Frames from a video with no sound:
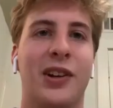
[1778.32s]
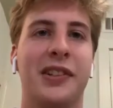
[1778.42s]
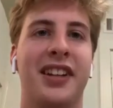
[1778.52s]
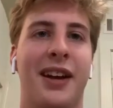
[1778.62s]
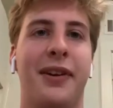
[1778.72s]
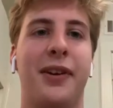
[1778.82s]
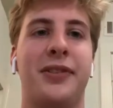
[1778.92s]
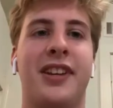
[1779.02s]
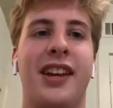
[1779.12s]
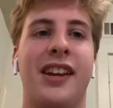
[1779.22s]
only time I go
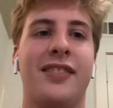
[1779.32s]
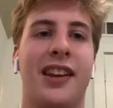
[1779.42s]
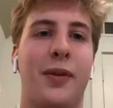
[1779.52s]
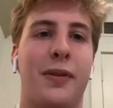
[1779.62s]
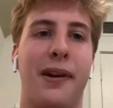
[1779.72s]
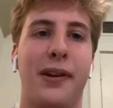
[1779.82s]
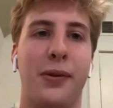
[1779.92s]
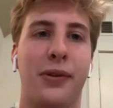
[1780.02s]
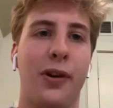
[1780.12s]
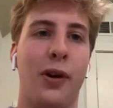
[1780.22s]
skiing is like with my
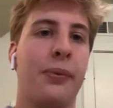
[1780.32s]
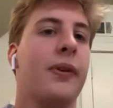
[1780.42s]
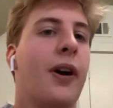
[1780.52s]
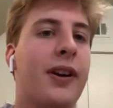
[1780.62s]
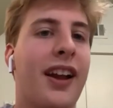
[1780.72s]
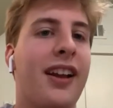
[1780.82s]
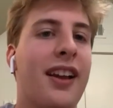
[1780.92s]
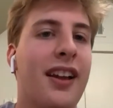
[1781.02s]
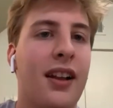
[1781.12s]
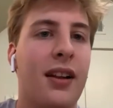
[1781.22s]
youth group. Okay,
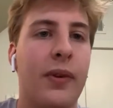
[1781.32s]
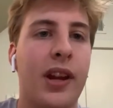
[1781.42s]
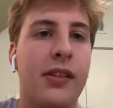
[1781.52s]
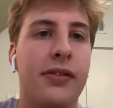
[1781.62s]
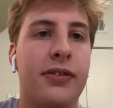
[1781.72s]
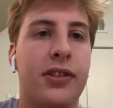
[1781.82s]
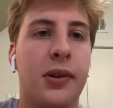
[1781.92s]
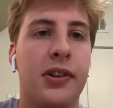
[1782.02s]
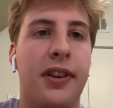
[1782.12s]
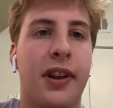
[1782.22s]
we have
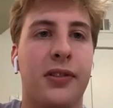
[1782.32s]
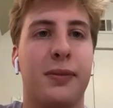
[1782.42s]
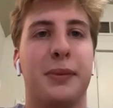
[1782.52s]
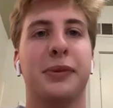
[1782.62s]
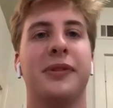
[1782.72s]
200,000 people.